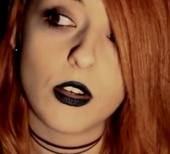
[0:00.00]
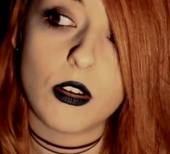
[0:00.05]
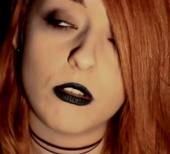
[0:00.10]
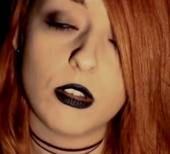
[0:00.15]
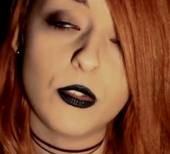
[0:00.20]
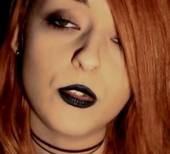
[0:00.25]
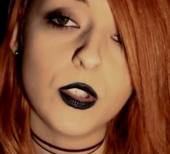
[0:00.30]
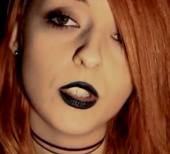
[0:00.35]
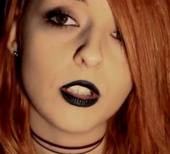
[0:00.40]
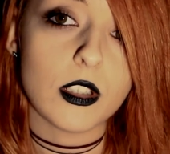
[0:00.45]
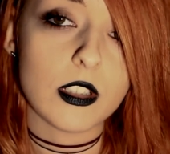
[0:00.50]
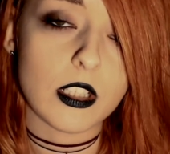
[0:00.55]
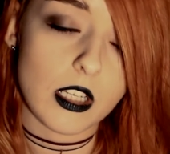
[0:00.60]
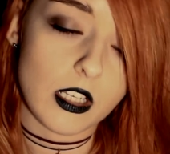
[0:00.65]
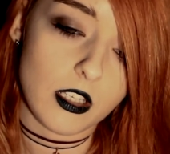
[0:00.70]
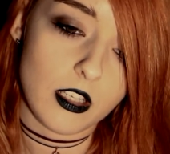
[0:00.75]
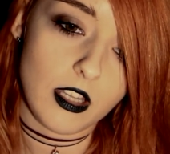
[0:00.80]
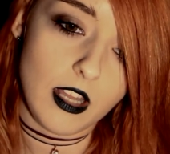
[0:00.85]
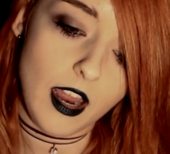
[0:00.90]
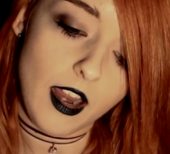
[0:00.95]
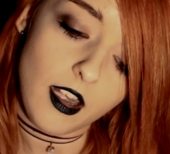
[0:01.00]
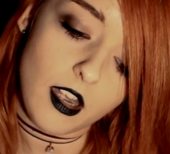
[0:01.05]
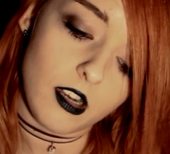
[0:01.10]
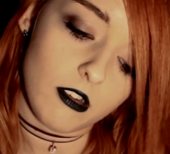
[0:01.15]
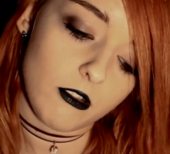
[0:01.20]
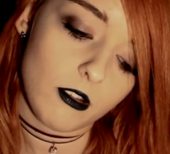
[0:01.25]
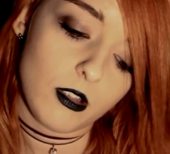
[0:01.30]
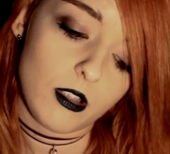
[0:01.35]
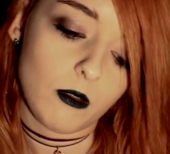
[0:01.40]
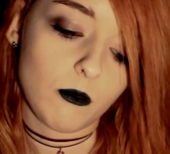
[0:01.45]
We've got to test that
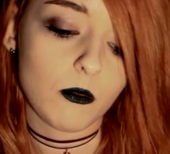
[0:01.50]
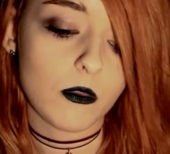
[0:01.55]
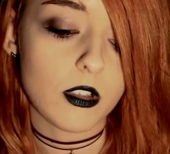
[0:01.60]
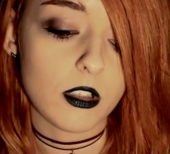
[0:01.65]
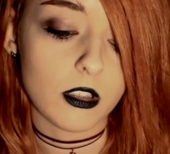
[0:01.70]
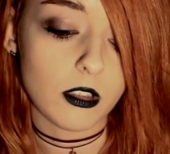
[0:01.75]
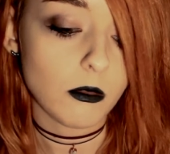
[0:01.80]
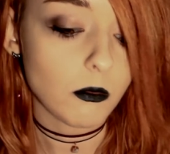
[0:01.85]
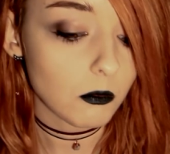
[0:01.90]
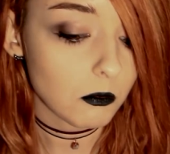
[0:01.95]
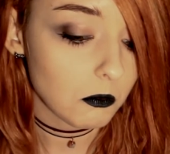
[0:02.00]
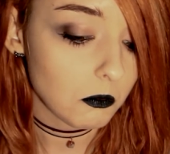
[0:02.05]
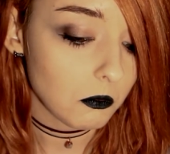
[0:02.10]
out sometime.